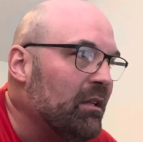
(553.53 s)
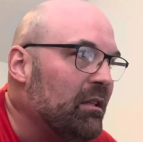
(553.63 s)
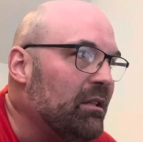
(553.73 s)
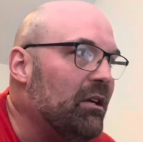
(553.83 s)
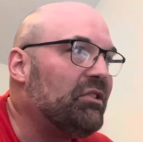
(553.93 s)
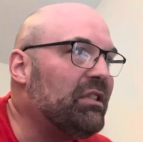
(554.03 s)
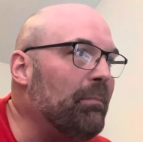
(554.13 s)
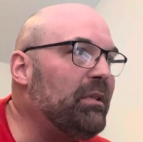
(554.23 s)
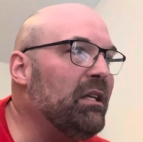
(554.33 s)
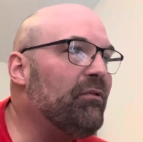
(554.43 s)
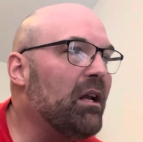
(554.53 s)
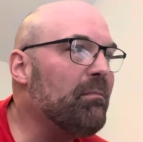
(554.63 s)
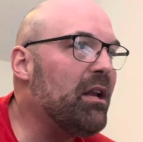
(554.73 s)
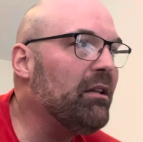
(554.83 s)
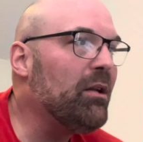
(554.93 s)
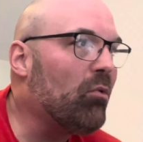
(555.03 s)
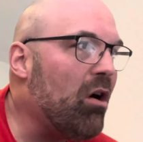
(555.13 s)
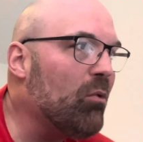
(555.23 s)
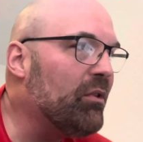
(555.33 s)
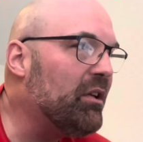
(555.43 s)
There is something fundamentally
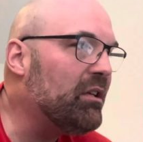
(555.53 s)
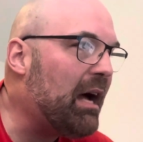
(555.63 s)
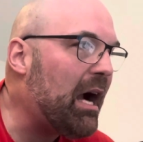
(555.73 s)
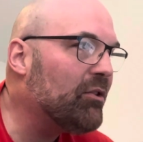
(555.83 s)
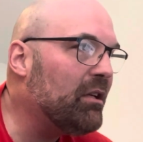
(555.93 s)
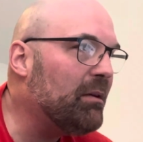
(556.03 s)
wrong with the doctrine,